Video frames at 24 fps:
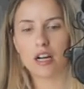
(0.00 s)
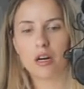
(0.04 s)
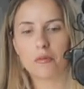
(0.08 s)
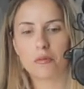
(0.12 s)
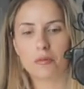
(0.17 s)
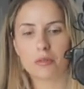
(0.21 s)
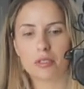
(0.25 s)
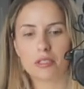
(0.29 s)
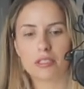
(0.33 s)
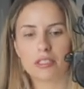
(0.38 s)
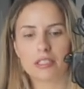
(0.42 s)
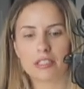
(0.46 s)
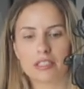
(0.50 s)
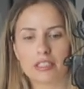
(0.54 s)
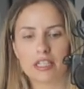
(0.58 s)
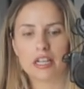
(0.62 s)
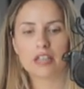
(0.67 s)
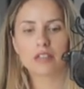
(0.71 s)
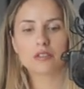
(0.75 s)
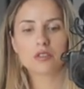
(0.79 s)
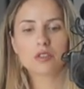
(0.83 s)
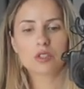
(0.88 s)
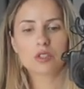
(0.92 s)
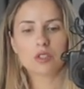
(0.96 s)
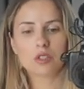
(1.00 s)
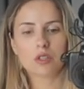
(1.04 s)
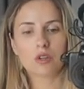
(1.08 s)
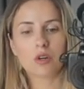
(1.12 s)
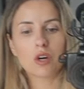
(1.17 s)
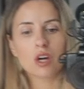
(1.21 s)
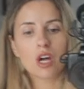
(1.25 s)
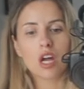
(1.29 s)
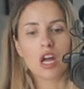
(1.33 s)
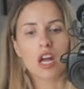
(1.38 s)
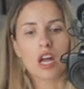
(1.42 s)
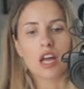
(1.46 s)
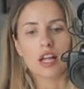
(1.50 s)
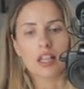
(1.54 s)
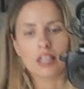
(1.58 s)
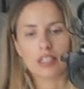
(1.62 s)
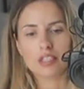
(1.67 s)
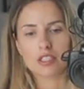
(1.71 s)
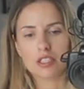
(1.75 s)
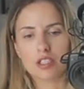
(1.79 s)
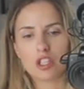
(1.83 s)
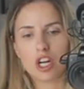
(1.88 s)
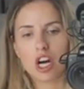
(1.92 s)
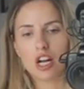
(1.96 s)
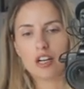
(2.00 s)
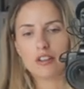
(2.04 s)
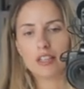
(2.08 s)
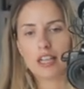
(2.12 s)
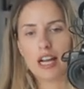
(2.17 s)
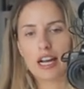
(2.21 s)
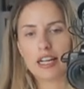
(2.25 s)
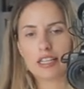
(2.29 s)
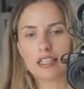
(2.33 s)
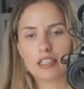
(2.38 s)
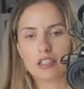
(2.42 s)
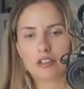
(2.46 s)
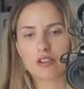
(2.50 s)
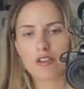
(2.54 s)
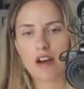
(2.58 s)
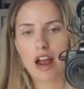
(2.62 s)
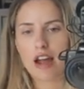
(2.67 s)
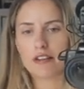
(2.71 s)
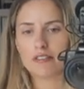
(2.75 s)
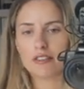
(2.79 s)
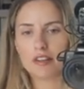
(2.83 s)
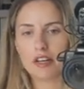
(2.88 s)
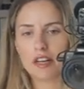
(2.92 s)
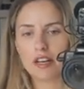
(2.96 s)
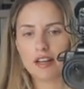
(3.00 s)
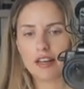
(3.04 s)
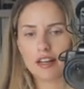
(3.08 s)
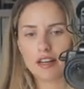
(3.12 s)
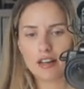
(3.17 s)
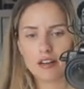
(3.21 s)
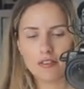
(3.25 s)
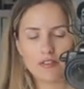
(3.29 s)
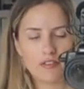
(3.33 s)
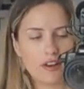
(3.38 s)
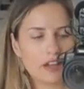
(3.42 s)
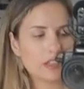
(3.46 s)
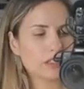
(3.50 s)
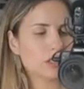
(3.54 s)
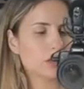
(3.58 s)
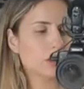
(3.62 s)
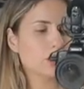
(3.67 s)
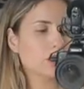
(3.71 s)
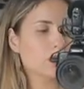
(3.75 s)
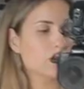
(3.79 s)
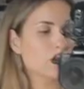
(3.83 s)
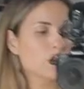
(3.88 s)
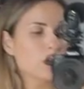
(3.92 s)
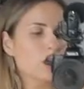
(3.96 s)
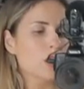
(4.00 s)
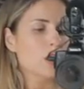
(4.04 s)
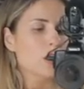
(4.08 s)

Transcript: up or sitting down, so there's a lot of kind of gravity that affects you.